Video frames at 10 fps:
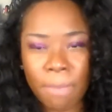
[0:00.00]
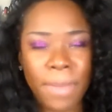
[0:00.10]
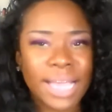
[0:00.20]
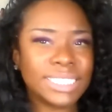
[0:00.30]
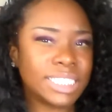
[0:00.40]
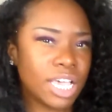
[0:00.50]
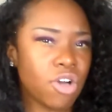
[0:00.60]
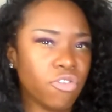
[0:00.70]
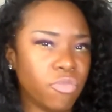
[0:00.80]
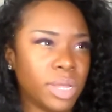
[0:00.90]
I'm
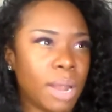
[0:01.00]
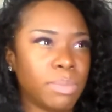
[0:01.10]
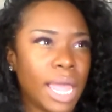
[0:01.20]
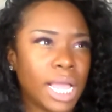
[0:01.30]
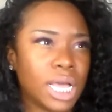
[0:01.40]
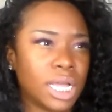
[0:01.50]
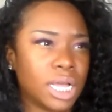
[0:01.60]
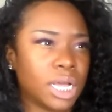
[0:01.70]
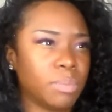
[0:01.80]
myself, but I'm like a